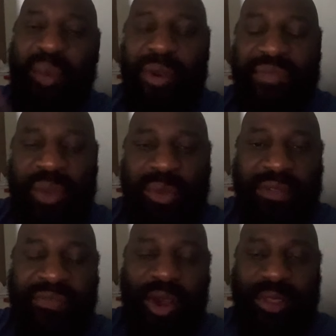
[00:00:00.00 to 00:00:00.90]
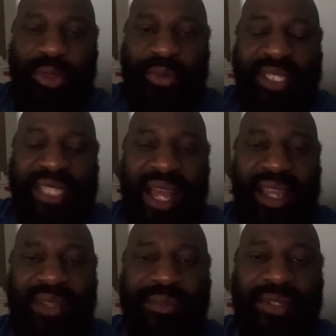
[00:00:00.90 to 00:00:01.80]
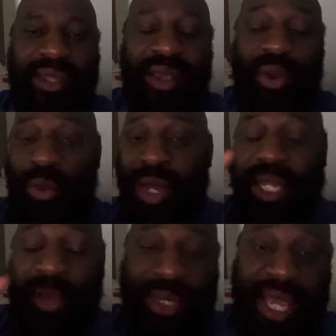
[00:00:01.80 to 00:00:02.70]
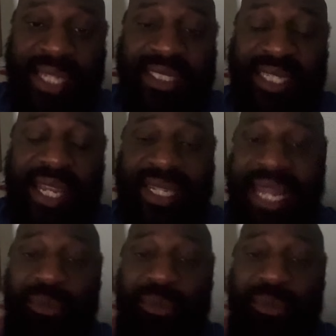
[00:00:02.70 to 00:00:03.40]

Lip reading: But if they would have fought three times, one, they would have had a chance